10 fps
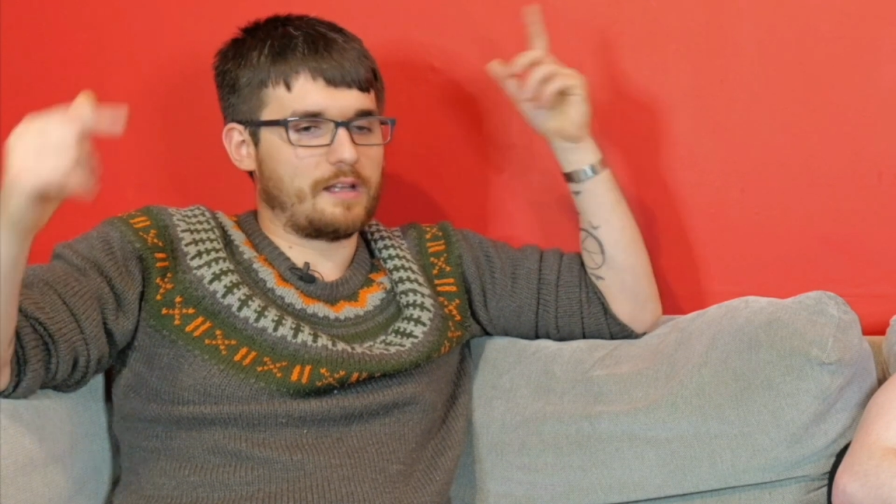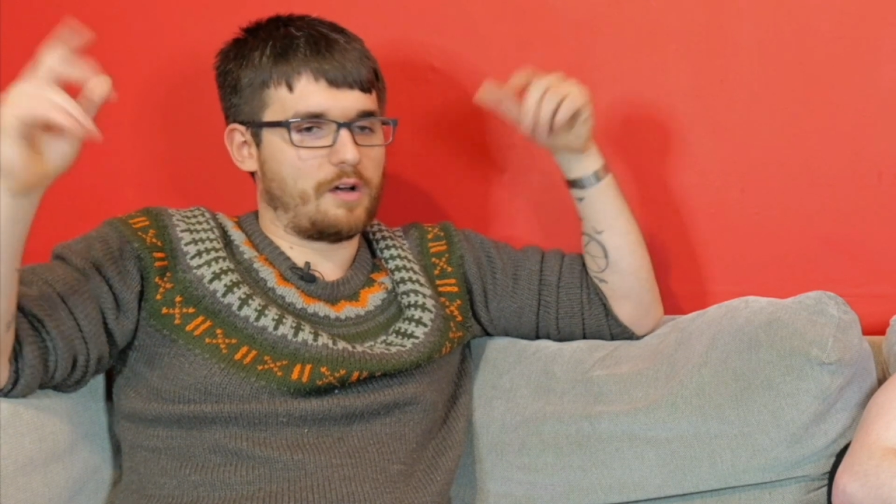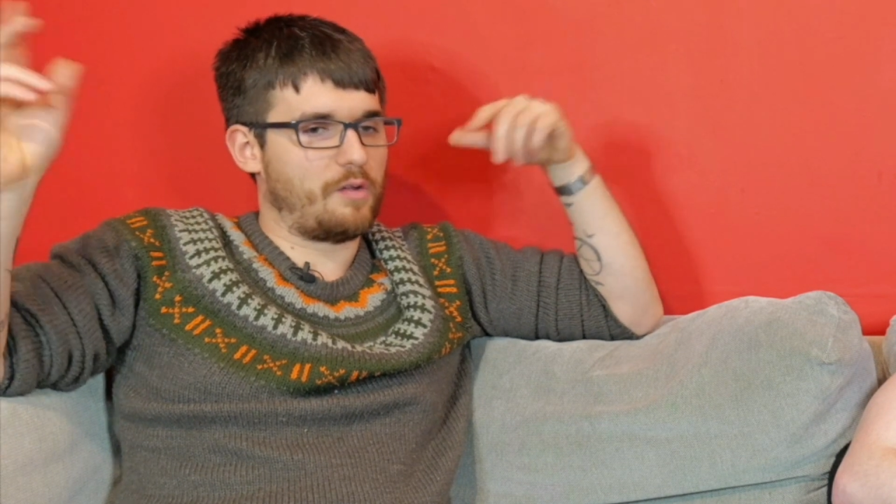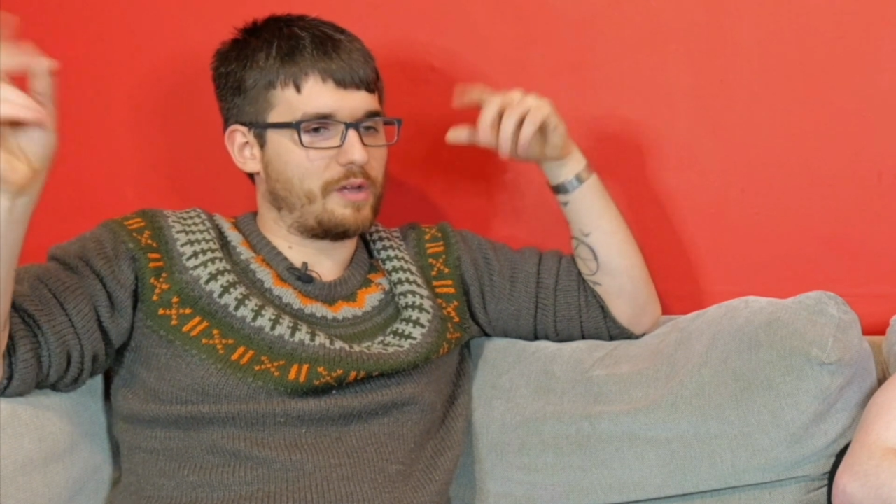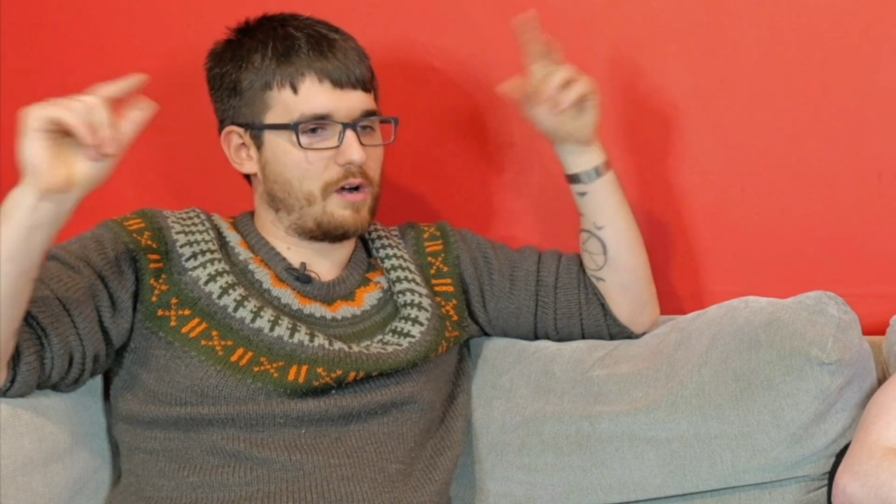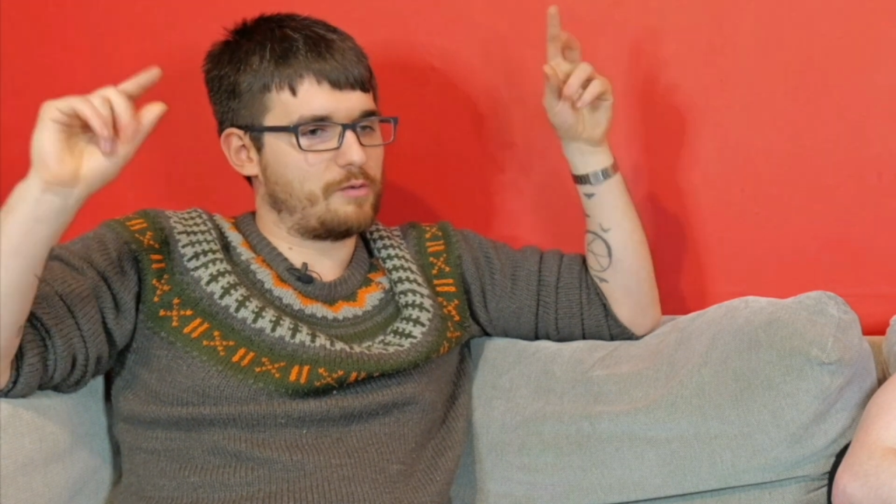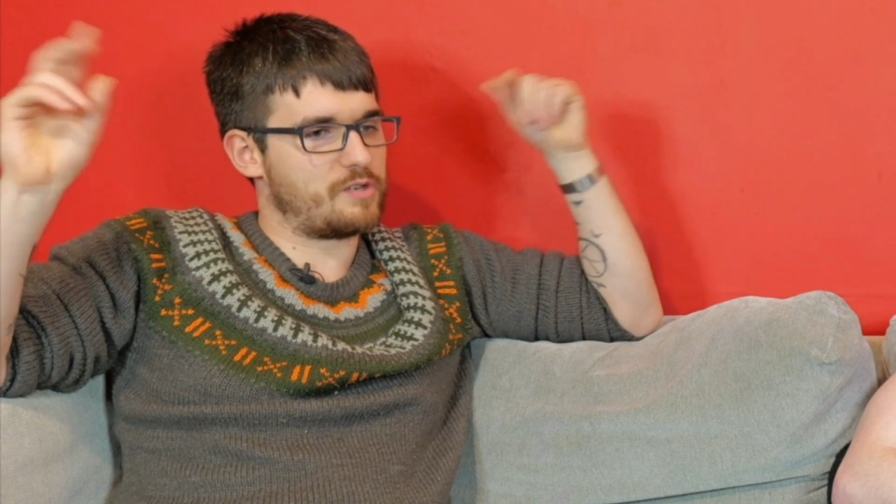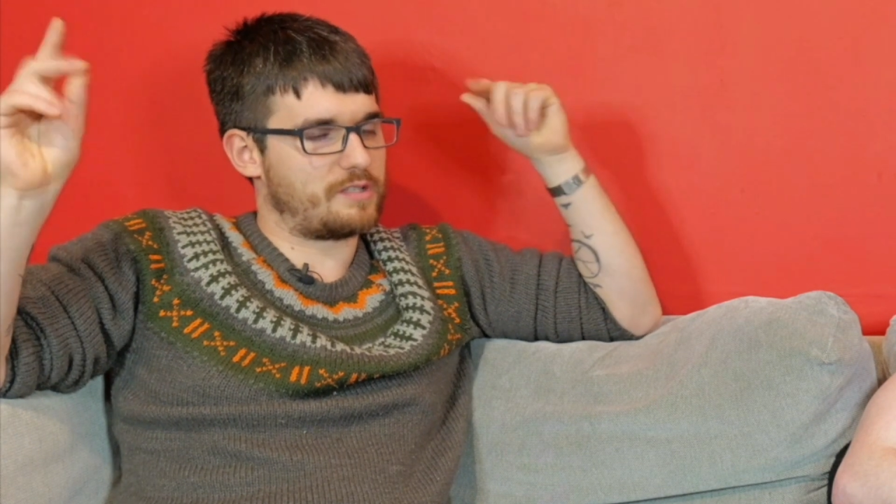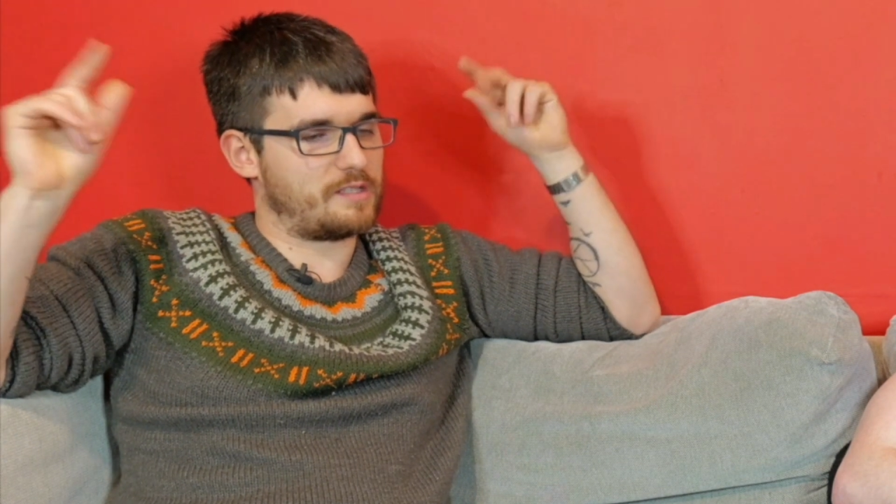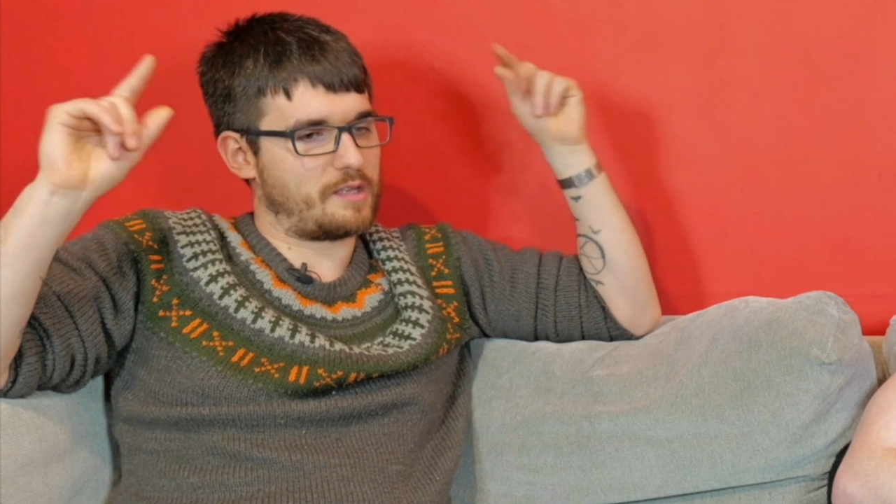in all the
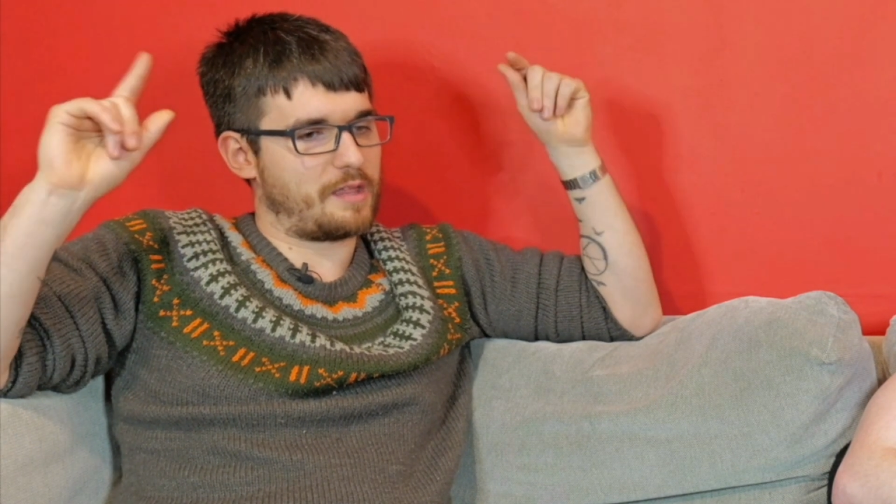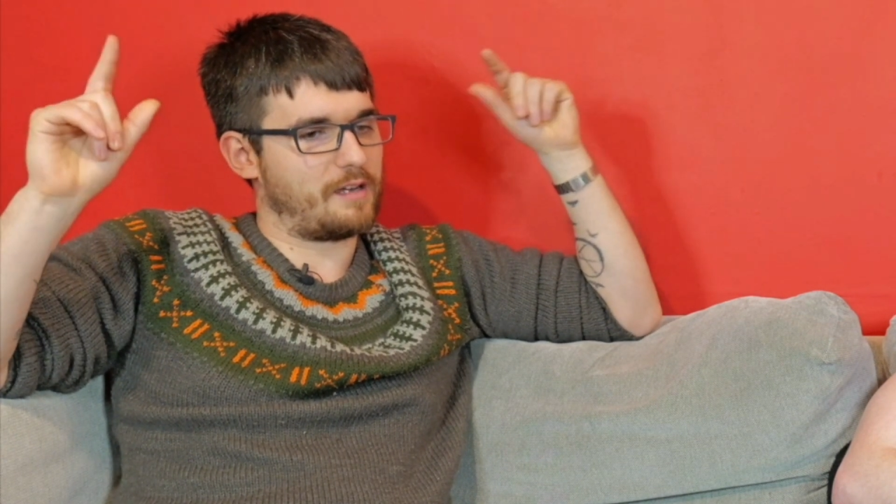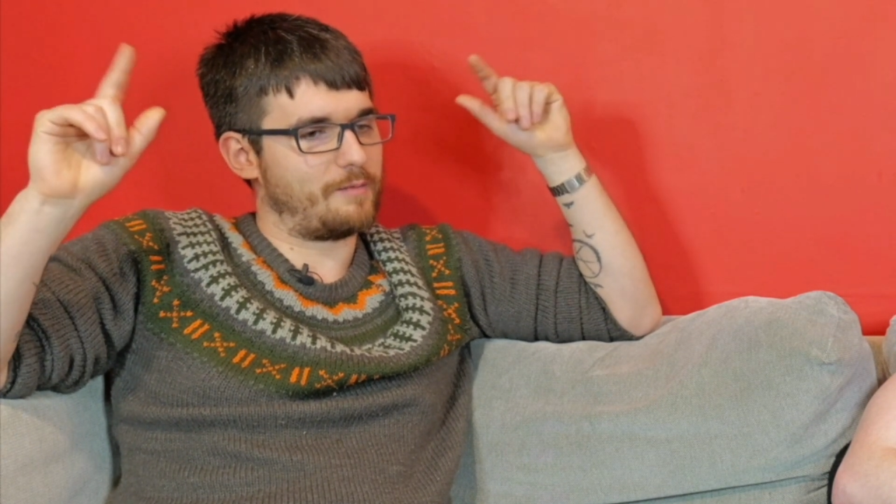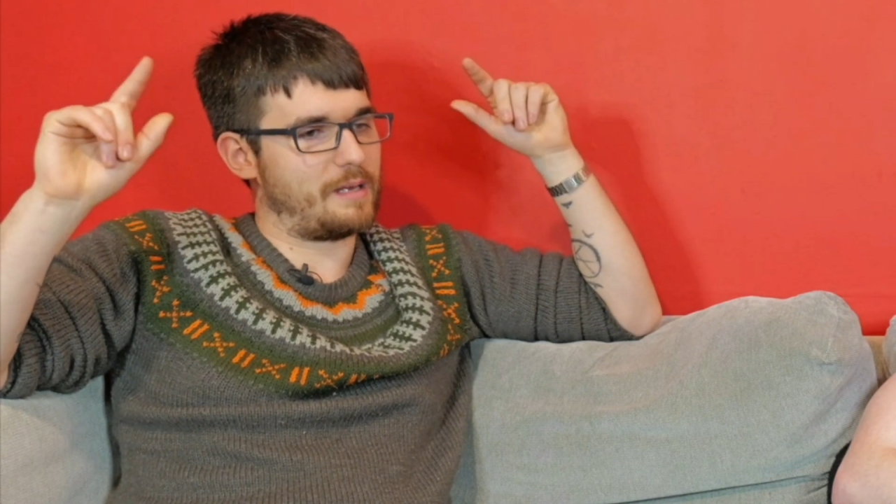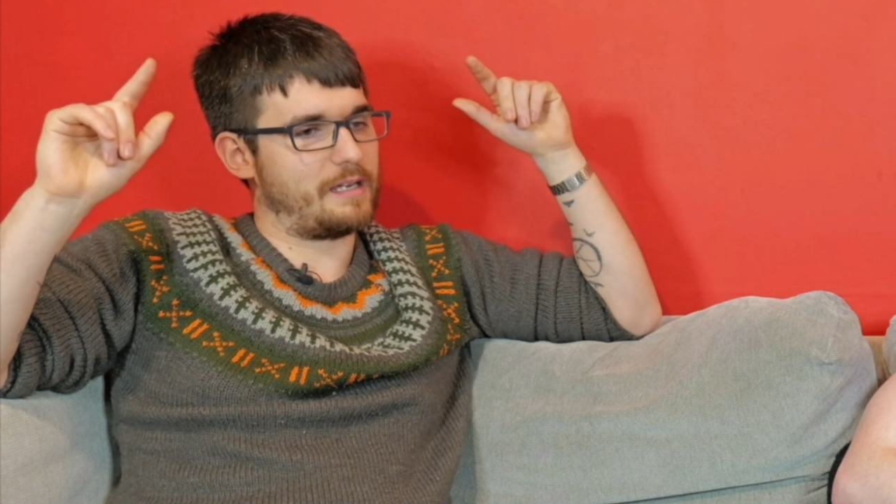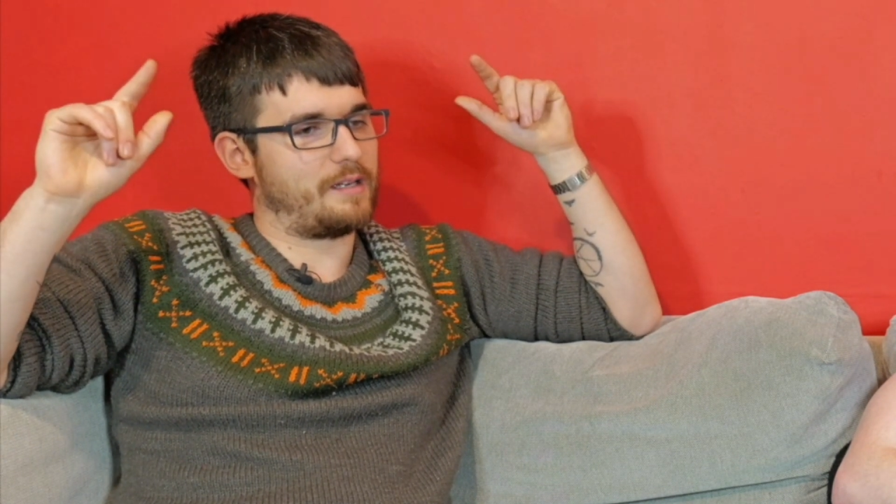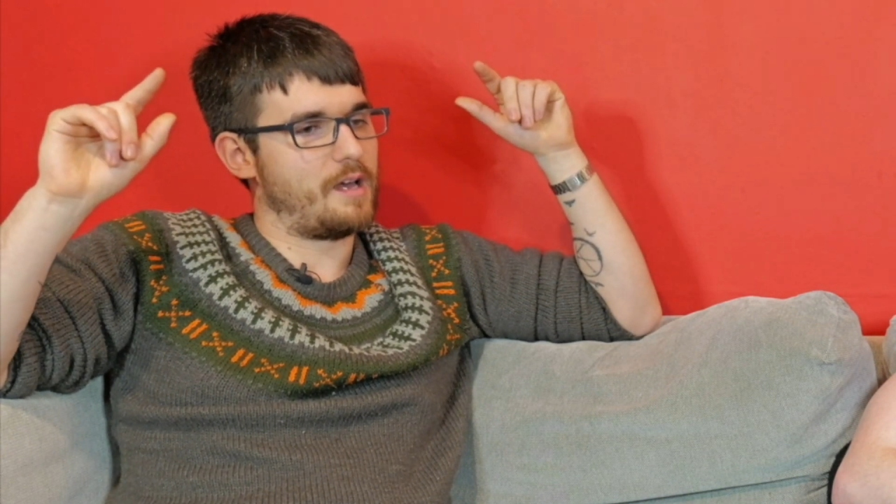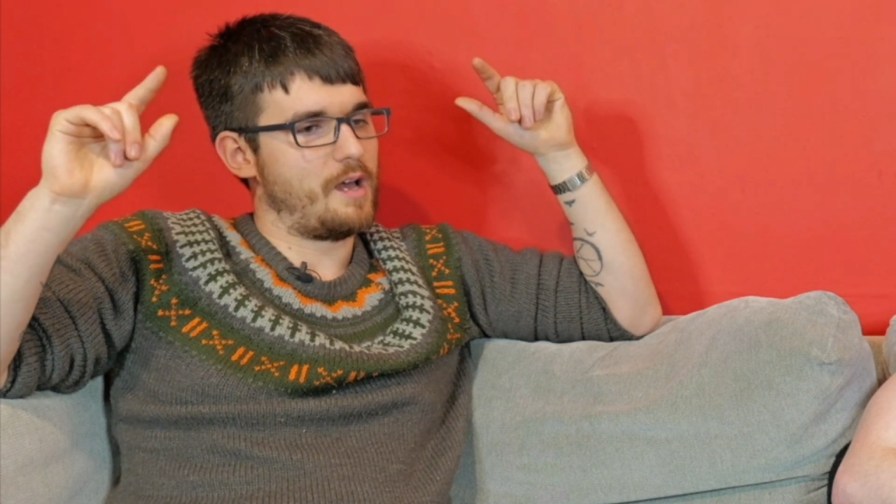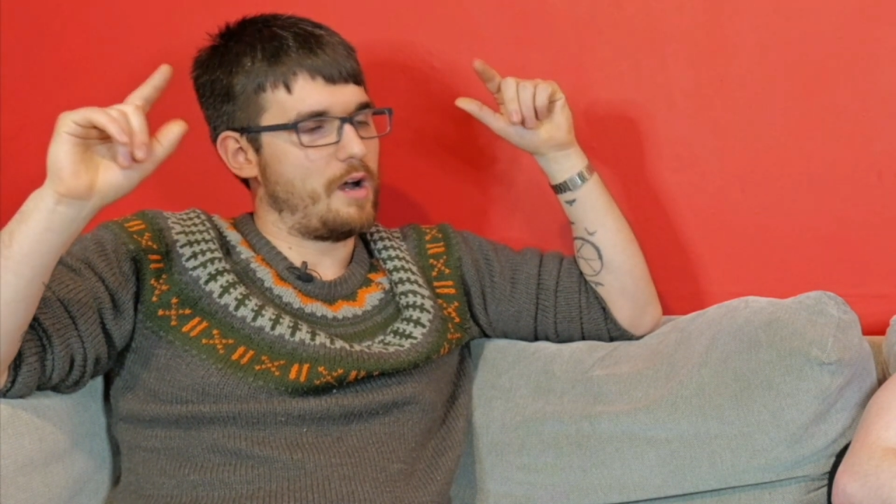cultures is a thing of like